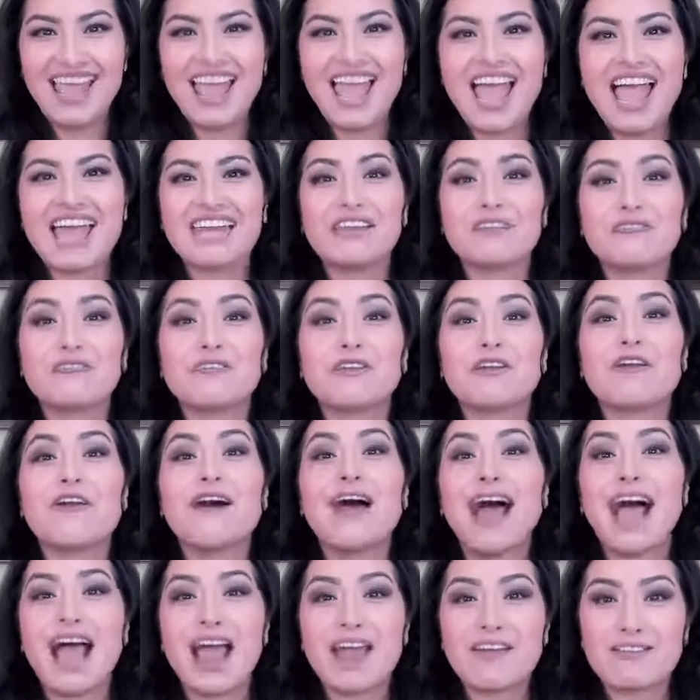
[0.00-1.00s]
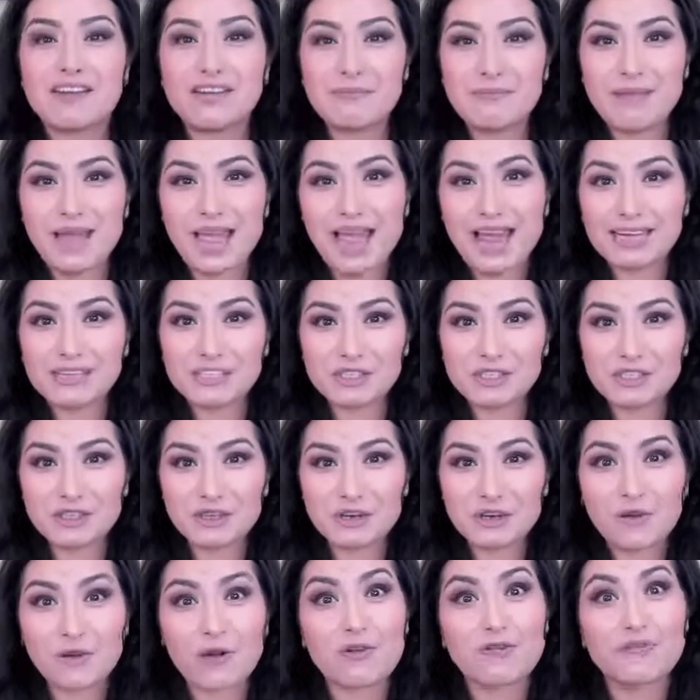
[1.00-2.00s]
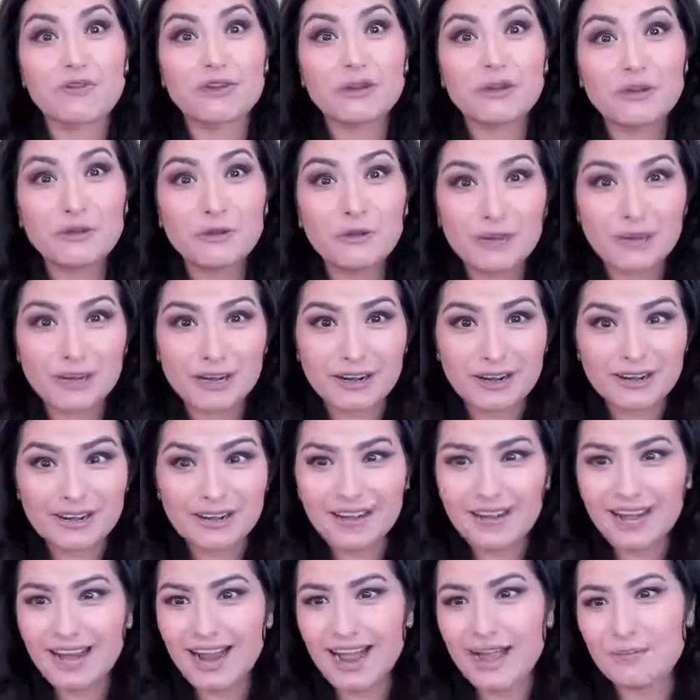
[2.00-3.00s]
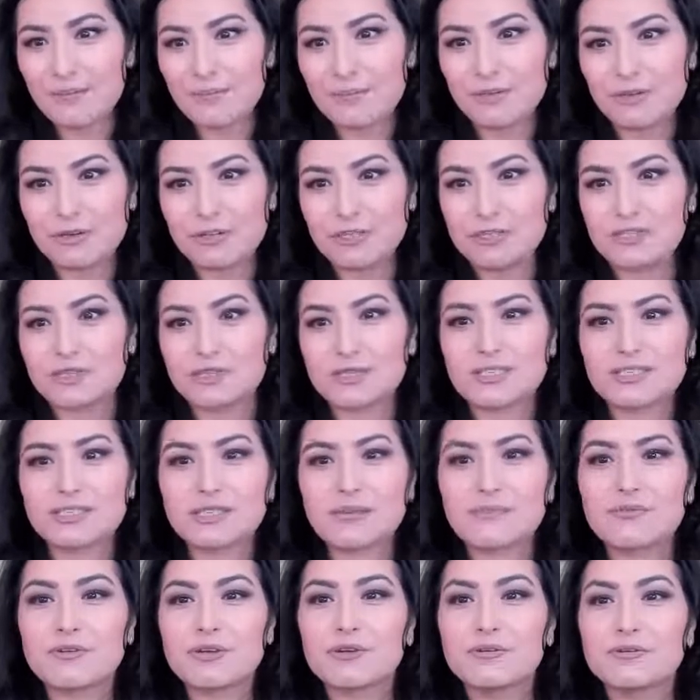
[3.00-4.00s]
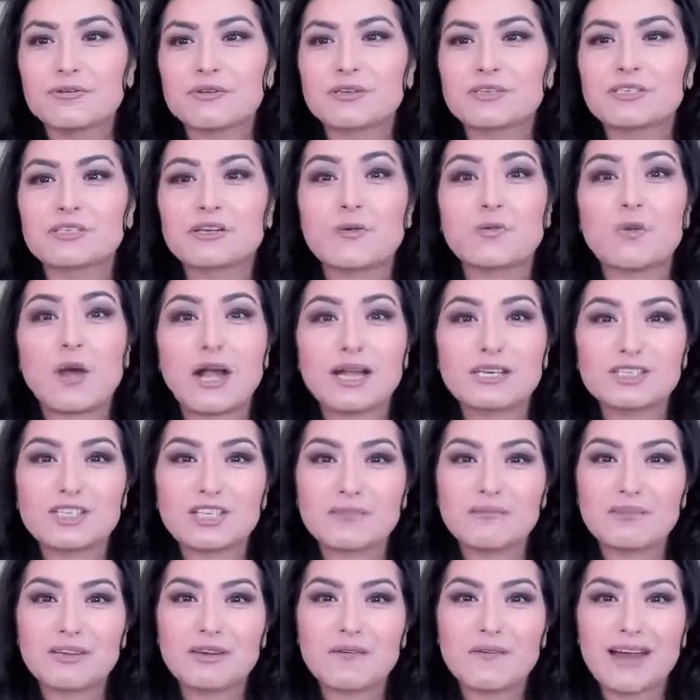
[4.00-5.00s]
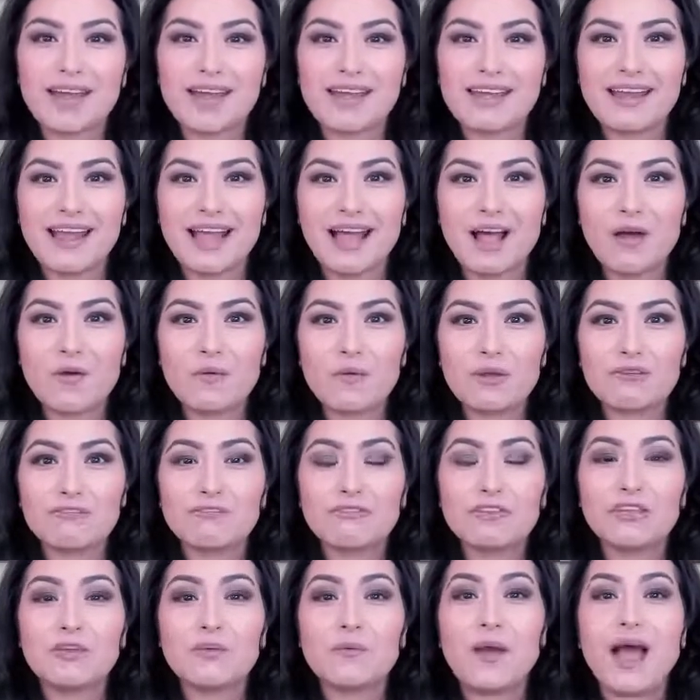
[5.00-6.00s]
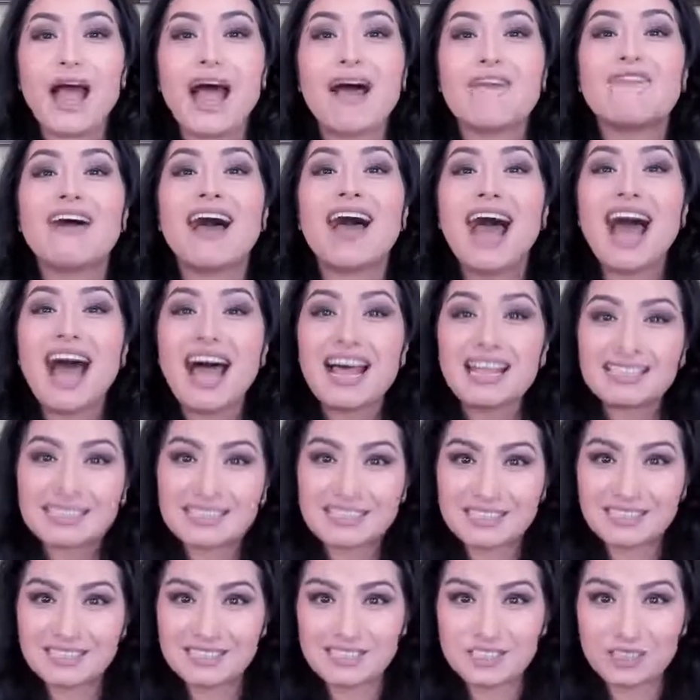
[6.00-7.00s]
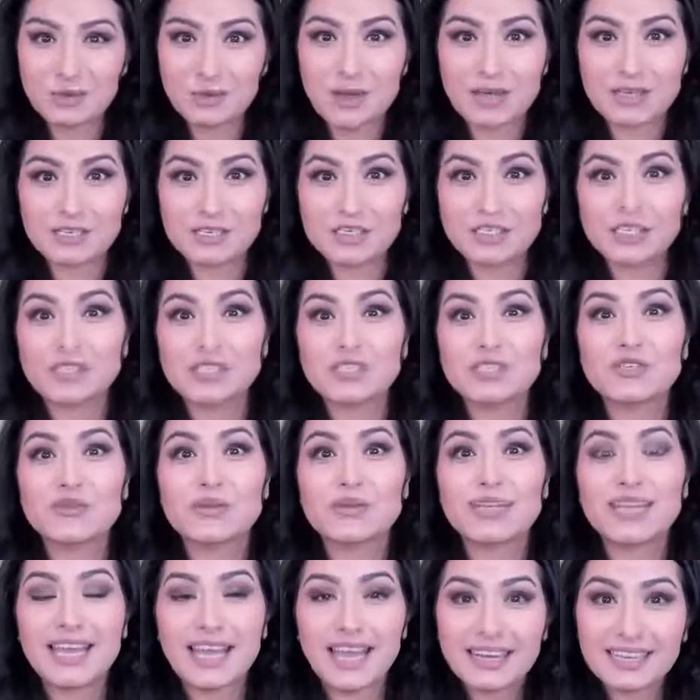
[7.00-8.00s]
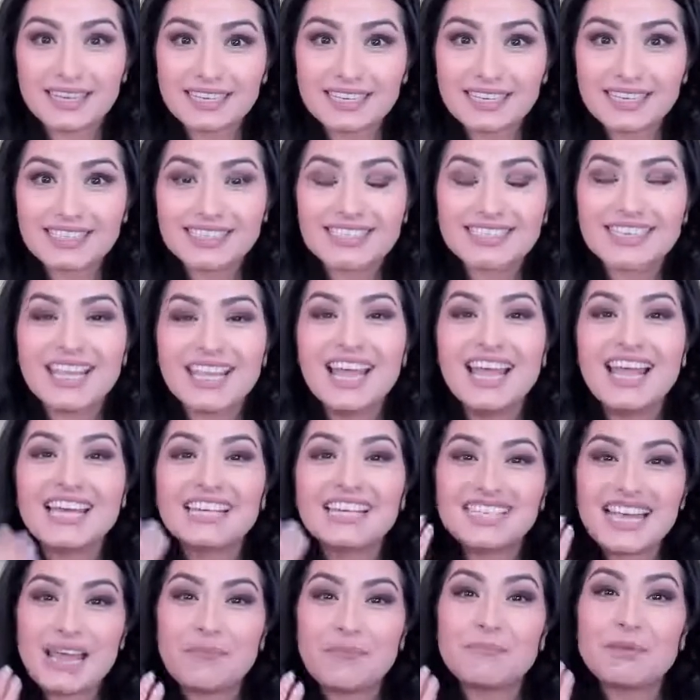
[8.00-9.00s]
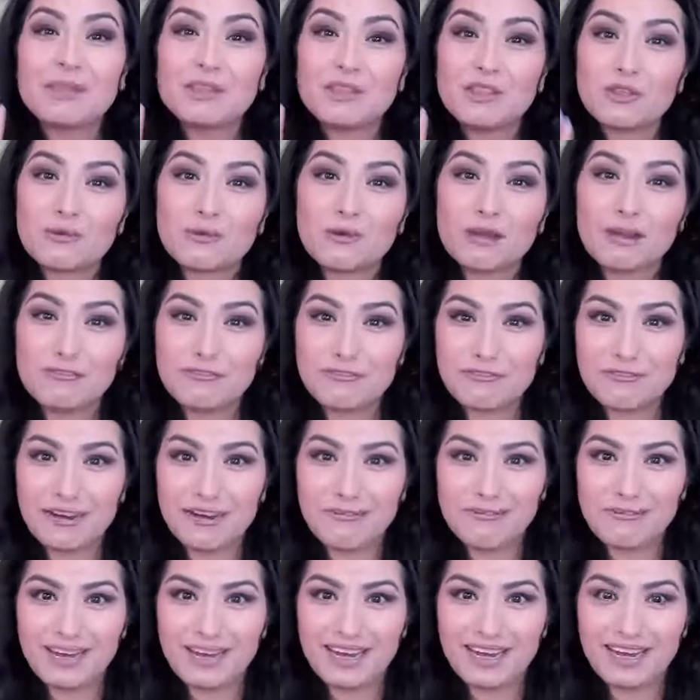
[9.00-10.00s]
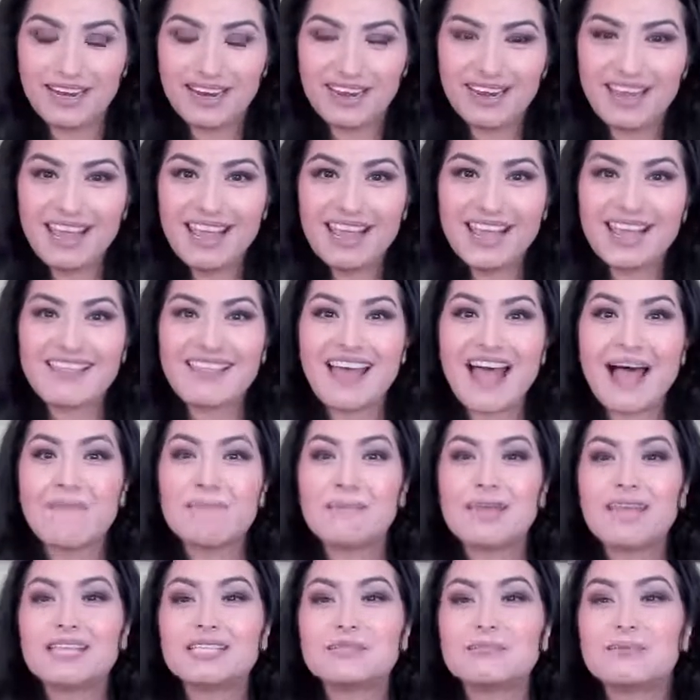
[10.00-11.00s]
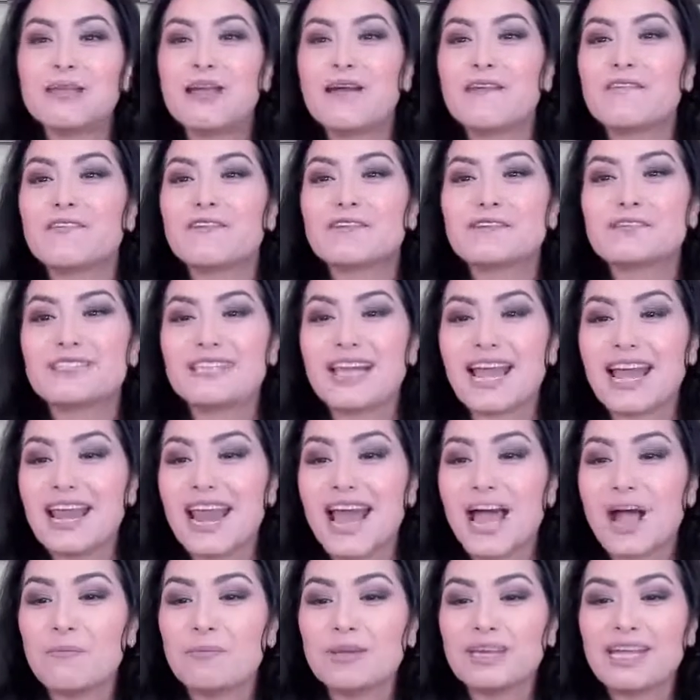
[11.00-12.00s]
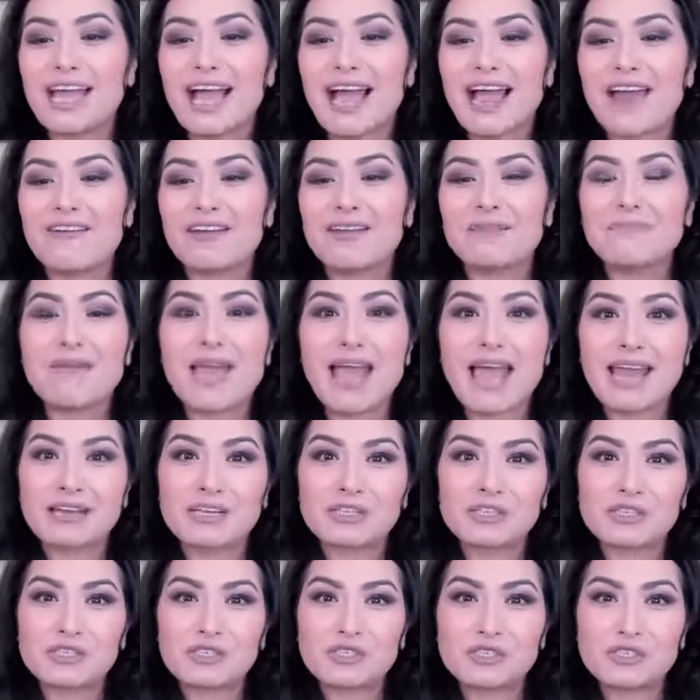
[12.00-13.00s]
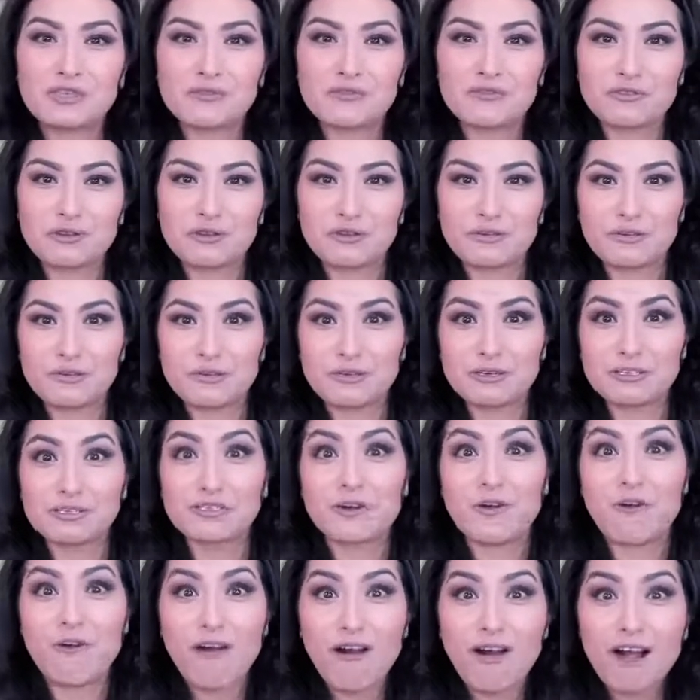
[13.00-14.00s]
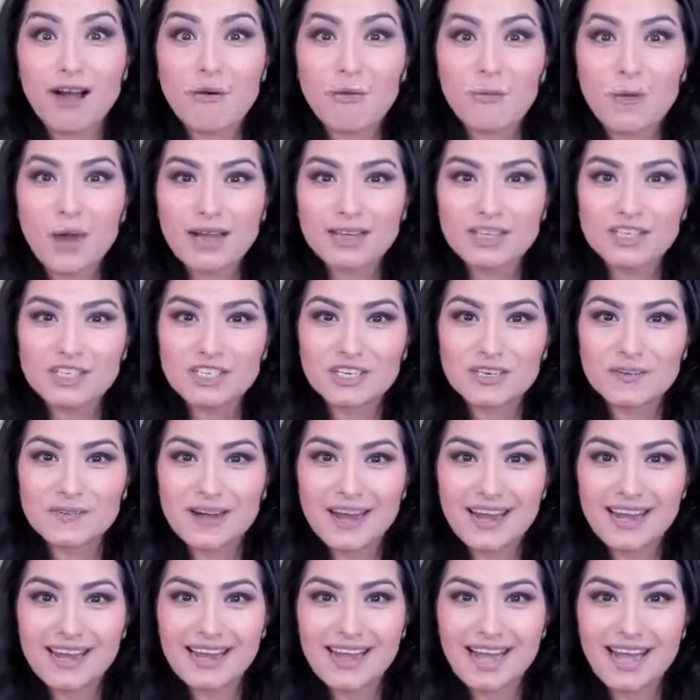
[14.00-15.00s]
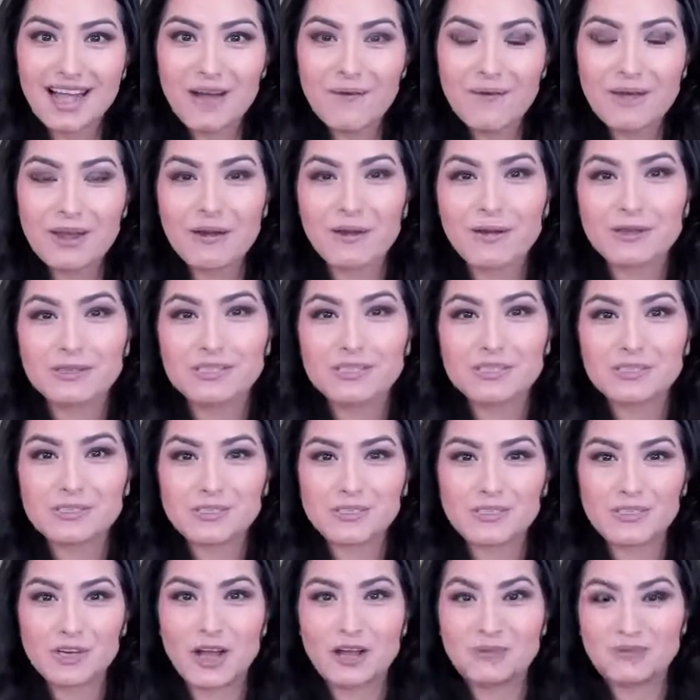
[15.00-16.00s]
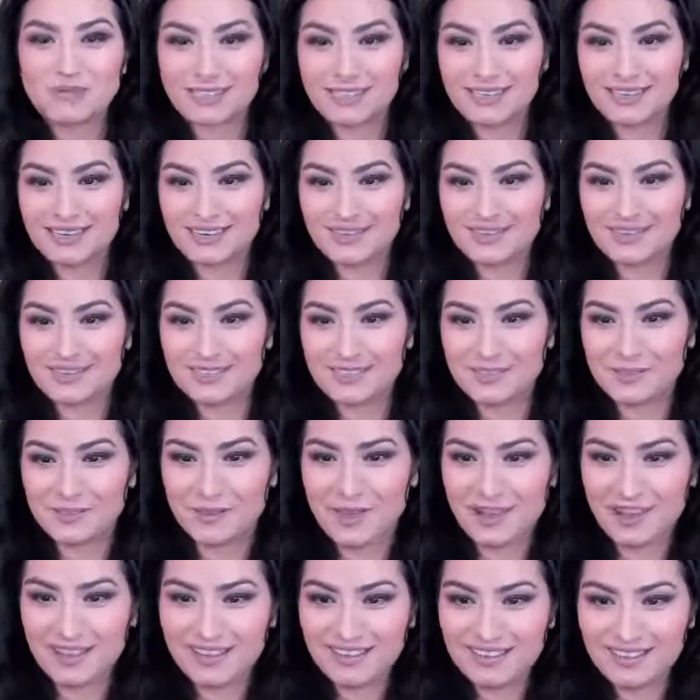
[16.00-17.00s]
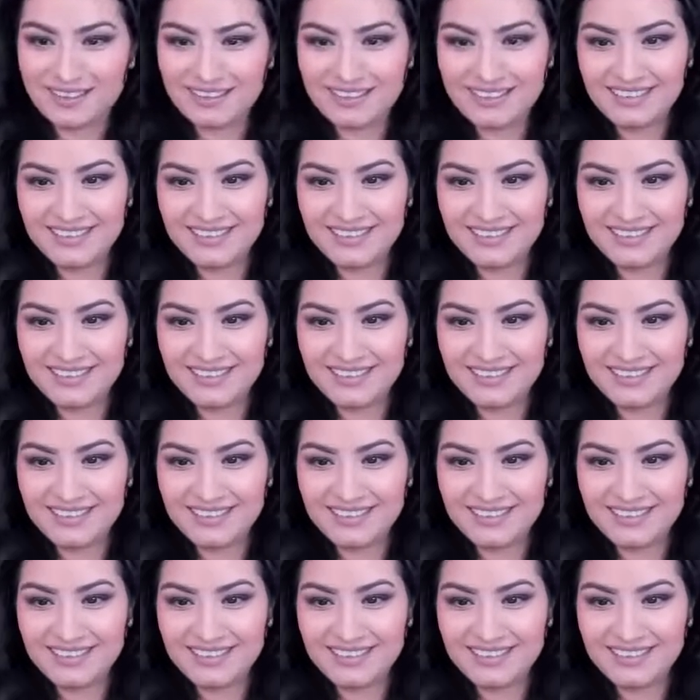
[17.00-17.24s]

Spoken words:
And if you're a hiring manager or recruiter, I'm pretty sure some recruiters are watching me right now. If you have asked this question to candidates, type in three for me. That makes me understand how many hiring managers and recruiters are watching right now, and also the job seeker as well.